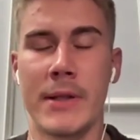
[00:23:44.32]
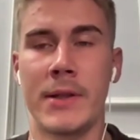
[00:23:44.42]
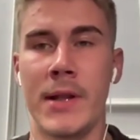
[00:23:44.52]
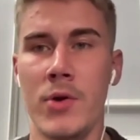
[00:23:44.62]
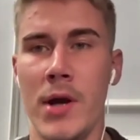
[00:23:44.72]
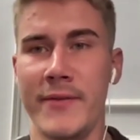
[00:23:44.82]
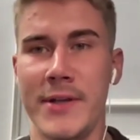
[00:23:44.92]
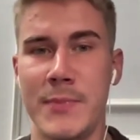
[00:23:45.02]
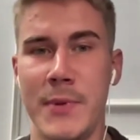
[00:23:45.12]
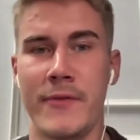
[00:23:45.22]
But now you
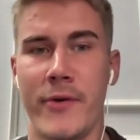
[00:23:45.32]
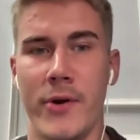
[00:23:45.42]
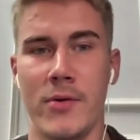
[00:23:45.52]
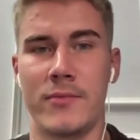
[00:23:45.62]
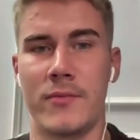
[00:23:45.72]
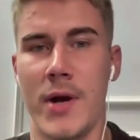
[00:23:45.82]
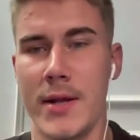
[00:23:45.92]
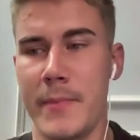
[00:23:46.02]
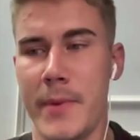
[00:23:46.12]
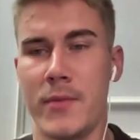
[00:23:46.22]
have this built for you,
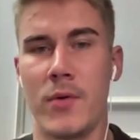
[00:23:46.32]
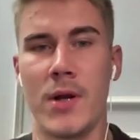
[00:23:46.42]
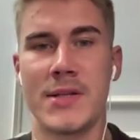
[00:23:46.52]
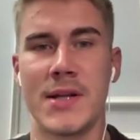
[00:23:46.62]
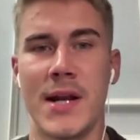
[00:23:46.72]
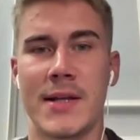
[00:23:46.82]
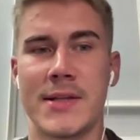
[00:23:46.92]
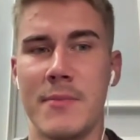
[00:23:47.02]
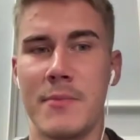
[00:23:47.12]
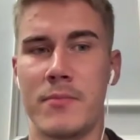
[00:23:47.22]
right? But what is the
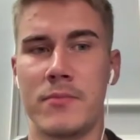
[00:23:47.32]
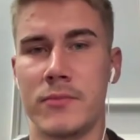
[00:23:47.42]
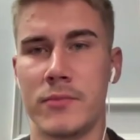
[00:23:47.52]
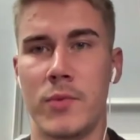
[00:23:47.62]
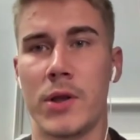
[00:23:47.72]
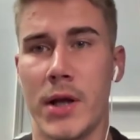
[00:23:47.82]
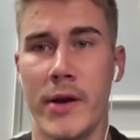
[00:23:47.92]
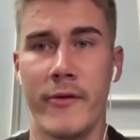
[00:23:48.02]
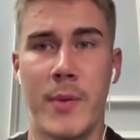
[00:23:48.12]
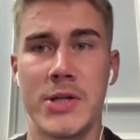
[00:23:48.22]
next step? What
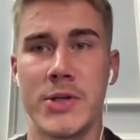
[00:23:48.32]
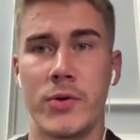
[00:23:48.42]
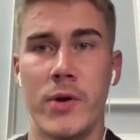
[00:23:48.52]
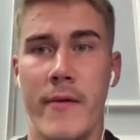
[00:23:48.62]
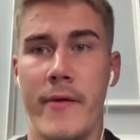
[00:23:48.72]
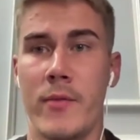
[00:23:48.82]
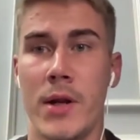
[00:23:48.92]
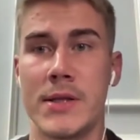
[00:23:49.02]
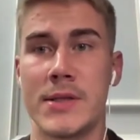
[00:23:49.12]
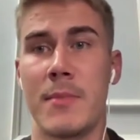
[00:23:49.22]
kind of budget do you have, and
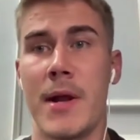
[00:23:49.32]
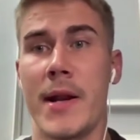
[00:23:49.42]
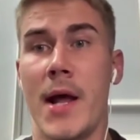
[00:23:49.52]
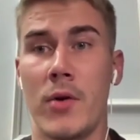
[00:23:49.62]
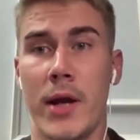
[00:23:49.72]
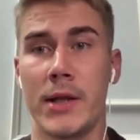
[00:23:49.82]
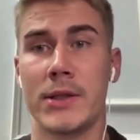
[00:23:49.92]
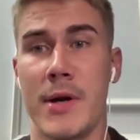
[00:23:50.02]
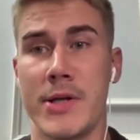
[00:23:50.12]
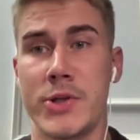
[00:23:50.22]
what is the plan
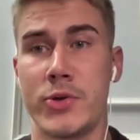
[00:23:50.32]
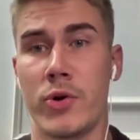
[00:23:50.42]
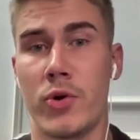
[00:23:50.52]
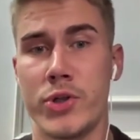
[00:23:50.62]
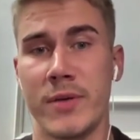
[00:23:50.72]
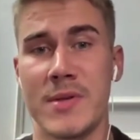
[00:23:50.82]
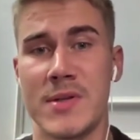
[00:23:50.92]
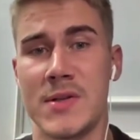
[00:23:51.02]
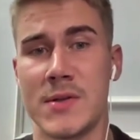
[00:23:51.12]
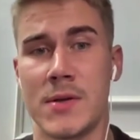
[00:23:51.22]
allocating the budget to your coaching
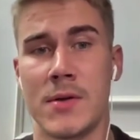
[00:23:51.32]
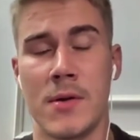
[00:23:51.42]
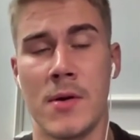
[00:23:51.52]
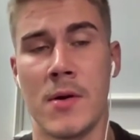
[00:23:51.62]
business?